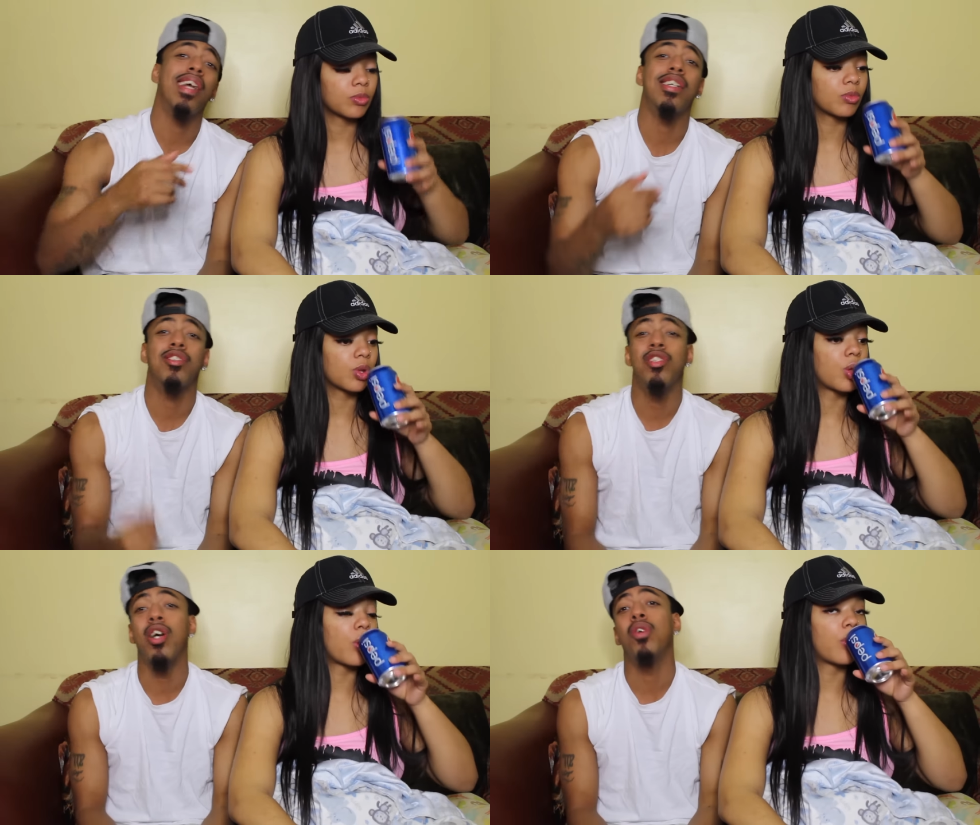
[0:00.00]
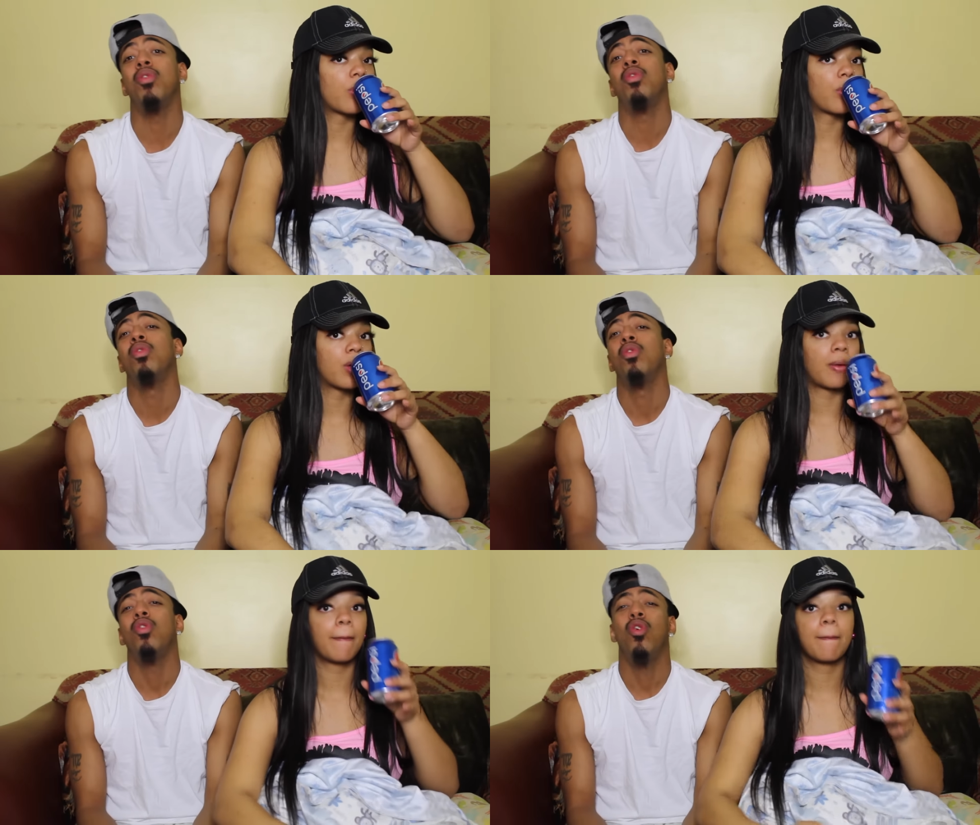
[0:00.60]
Speaker 1: and let us know
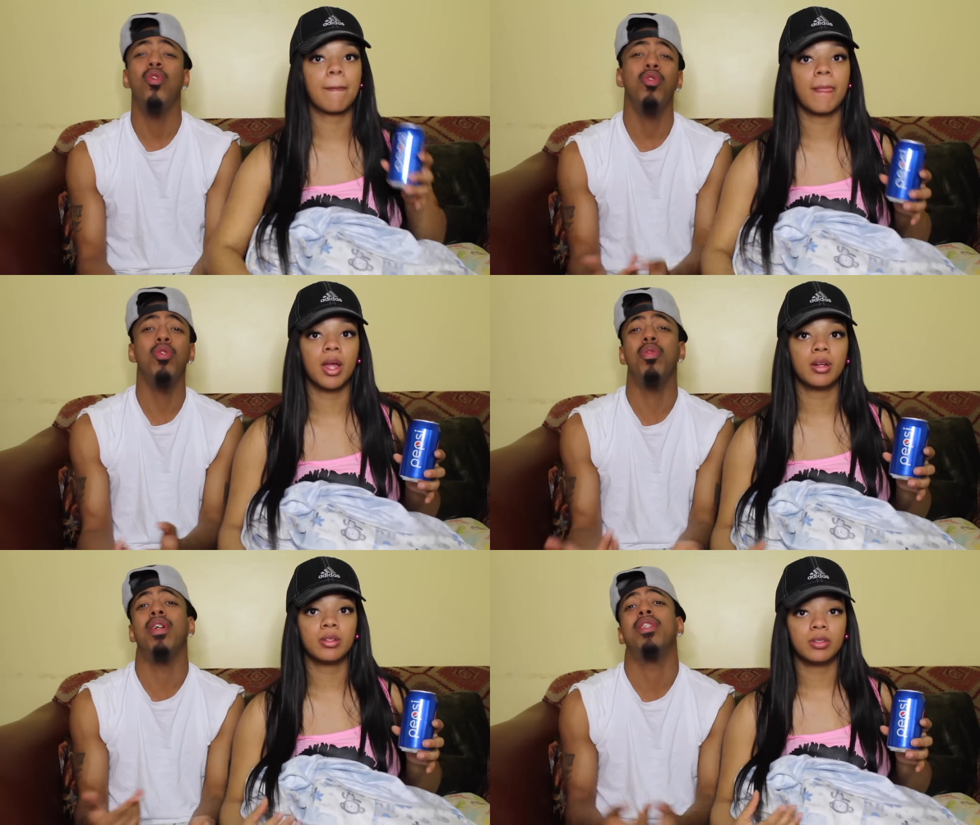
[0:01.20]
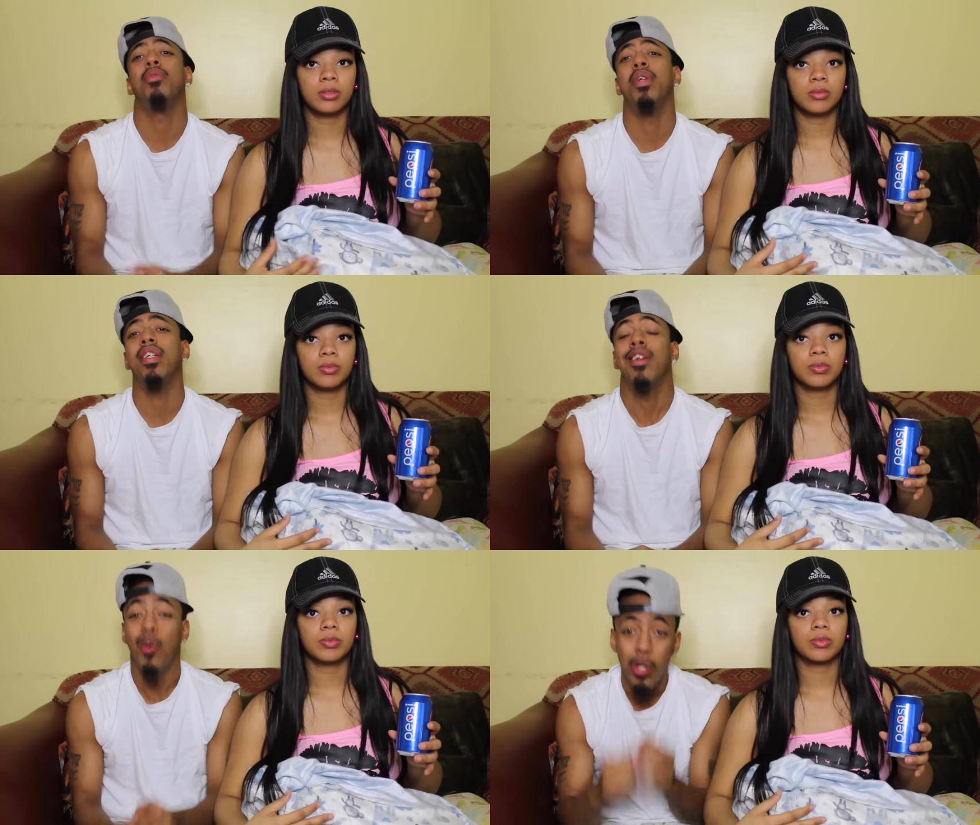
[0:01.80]
who you want to
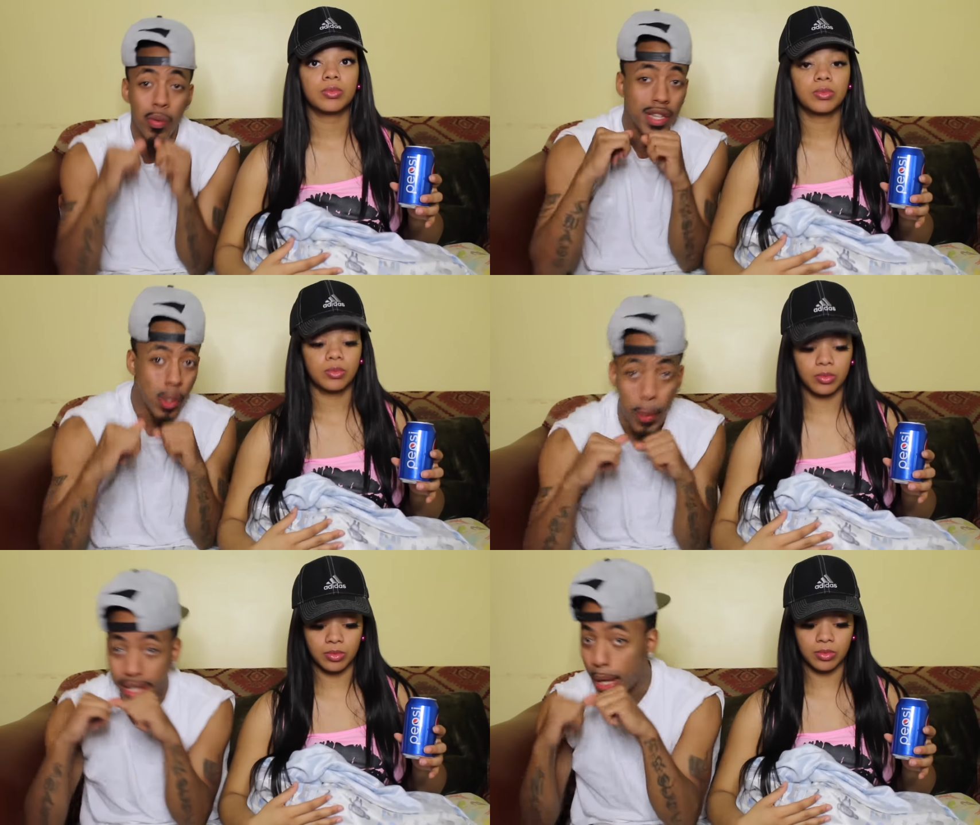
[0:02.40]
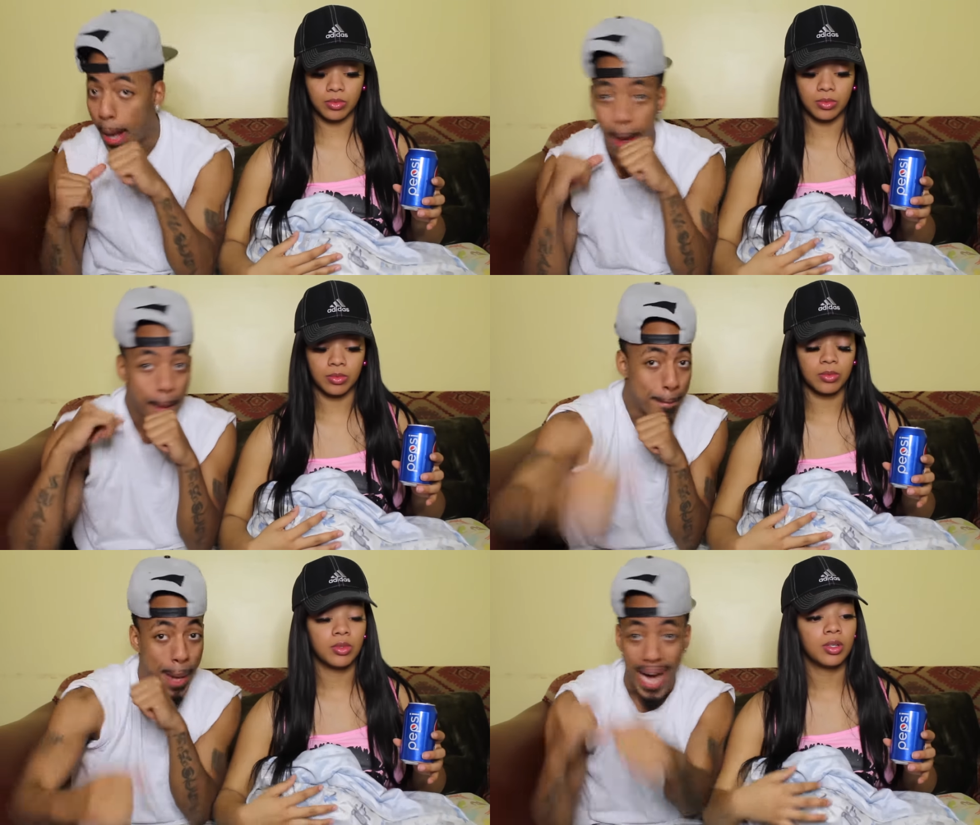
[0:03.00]
win. Who you want to win the
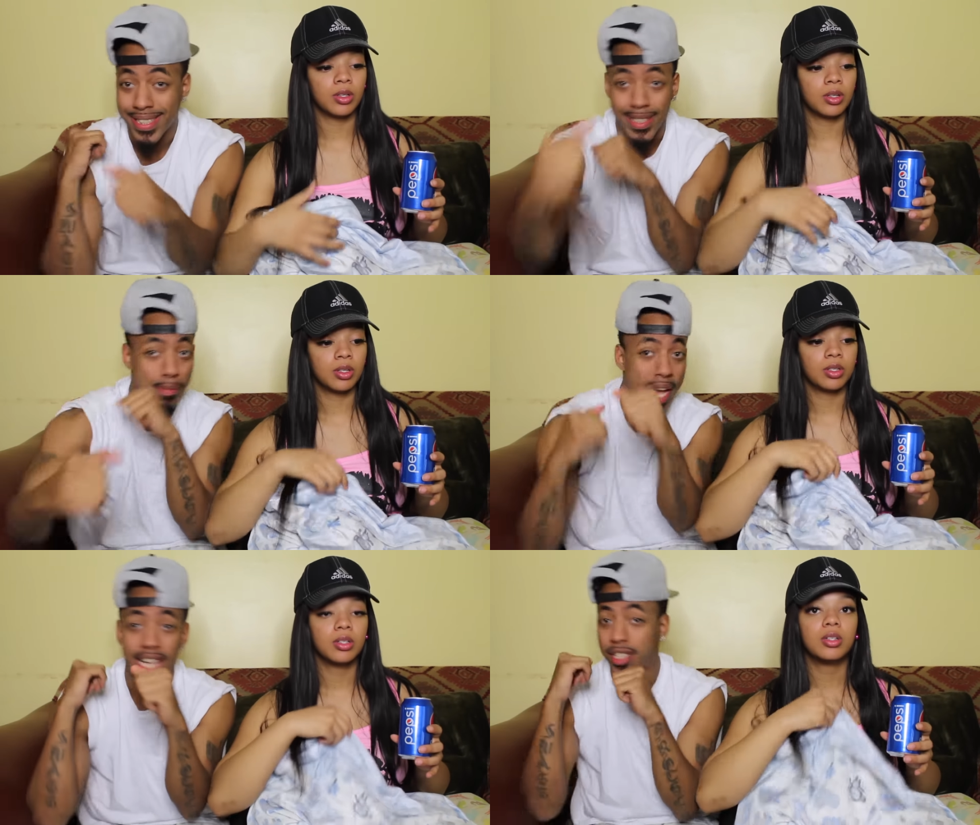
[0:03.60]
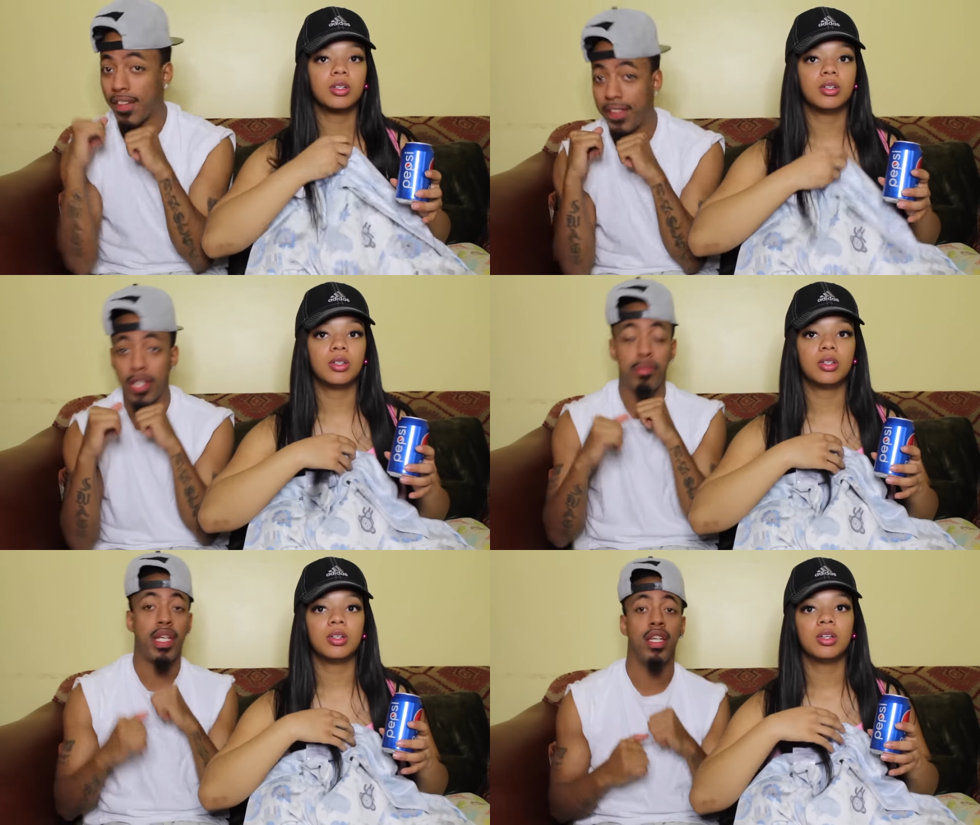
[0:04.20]
boxing match, you
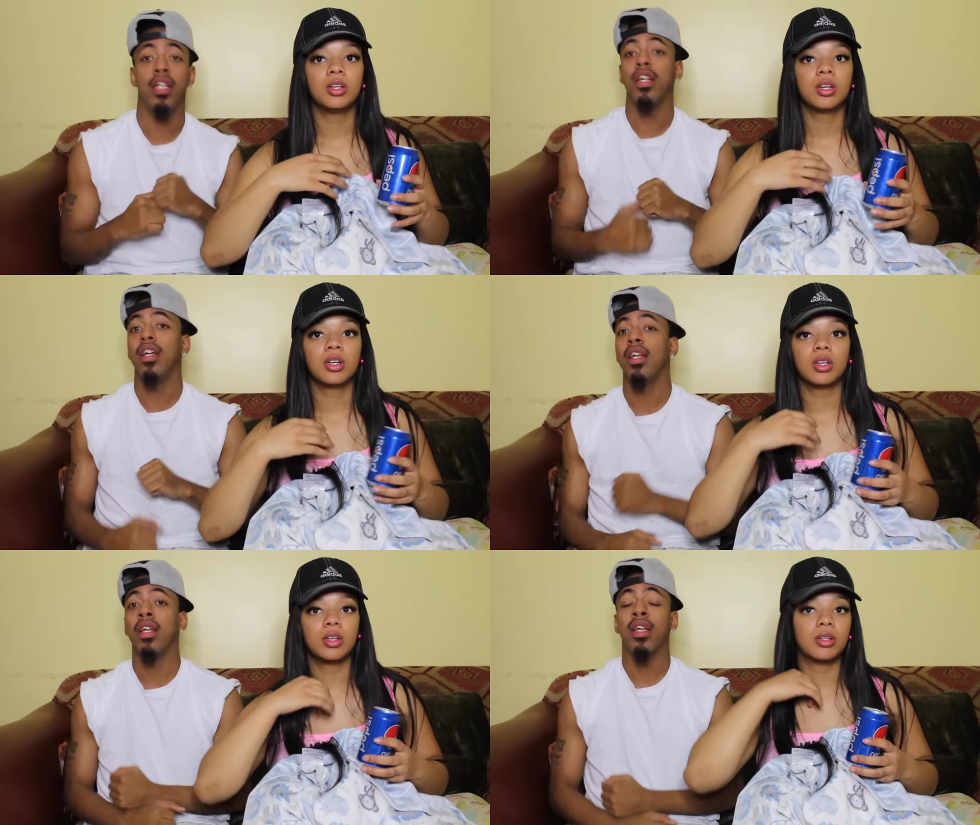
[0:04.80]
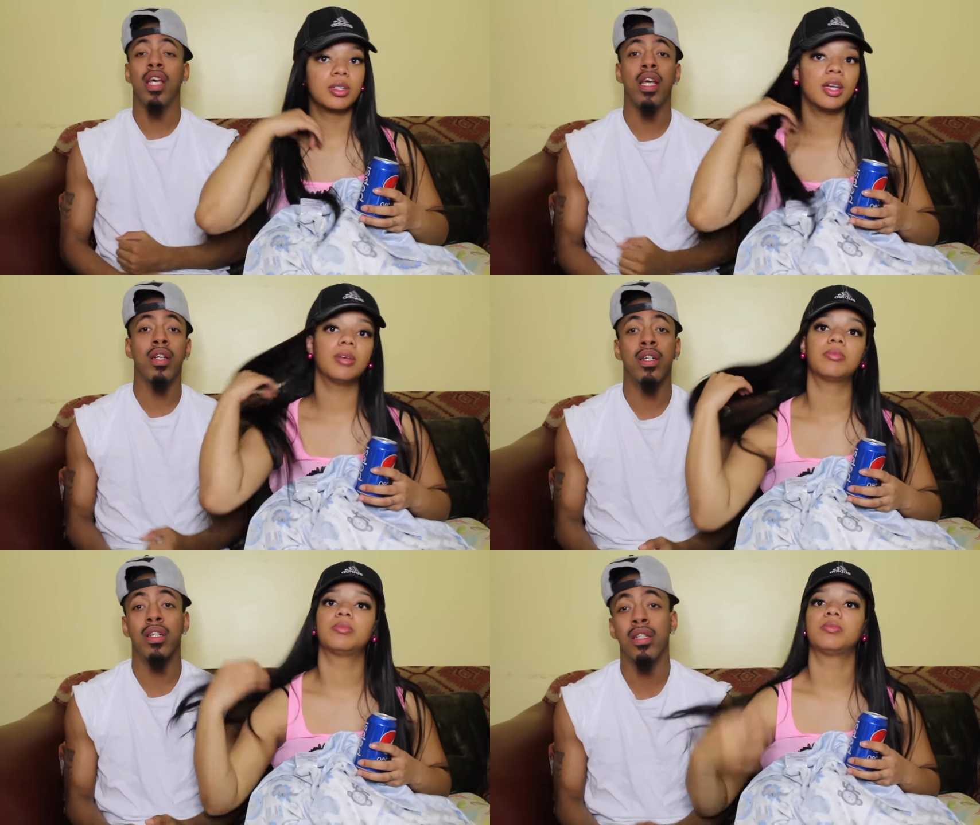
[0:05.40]
feel me?
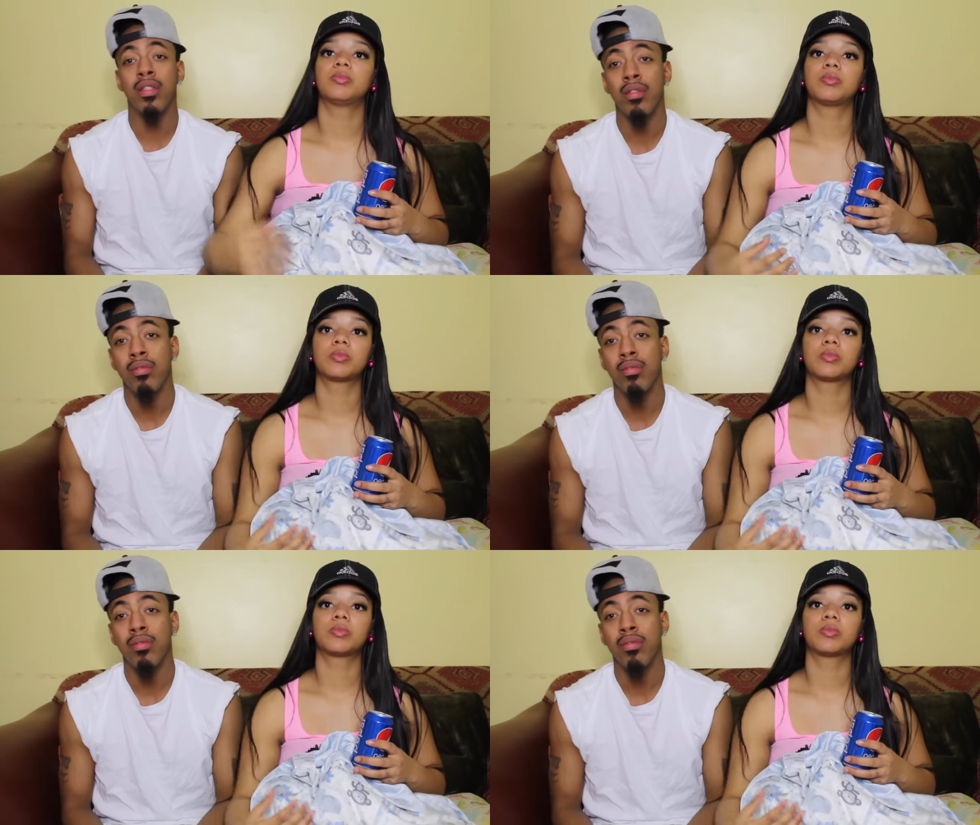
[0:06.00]
And, uh...